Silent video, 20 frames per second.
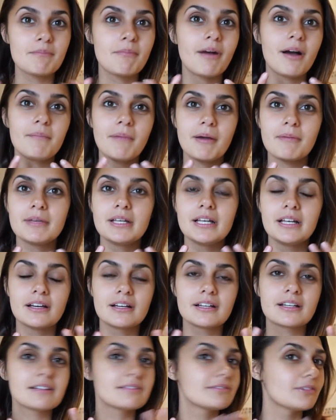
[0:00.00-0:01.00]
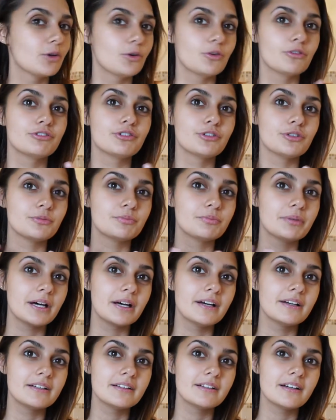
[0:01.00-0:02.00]
might make me look awful,
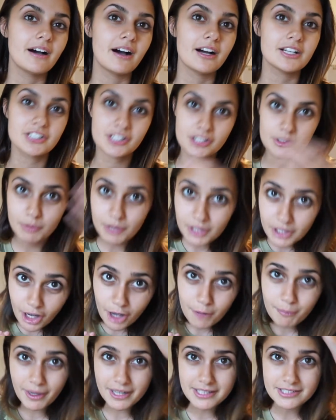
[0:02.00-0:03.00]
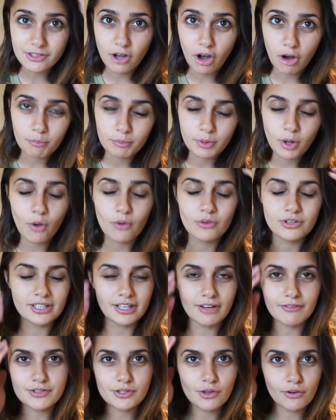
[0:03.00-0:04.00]
but I just want to go back dark blonde.
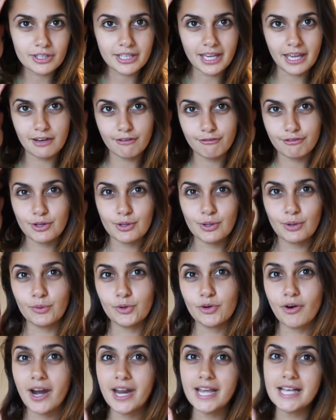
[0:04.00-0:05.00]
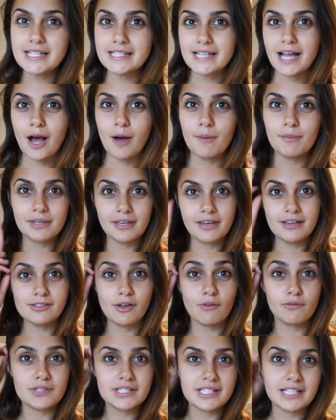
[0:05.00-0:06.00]
And I've started getting a few little greys now because
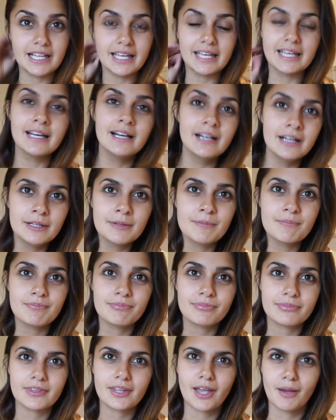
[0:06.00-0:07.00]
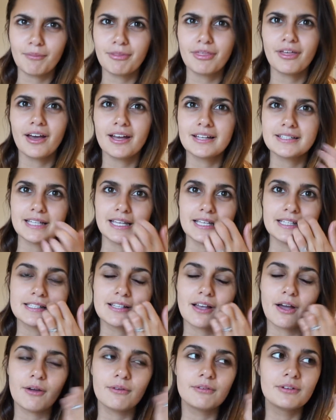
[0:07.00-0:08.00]
obviously I'm 30,
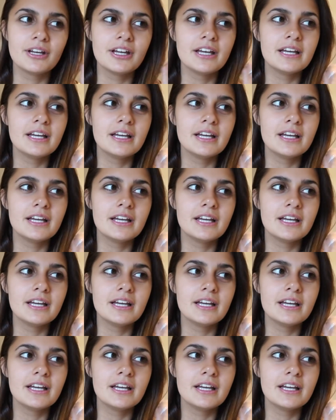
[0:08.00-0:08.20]
so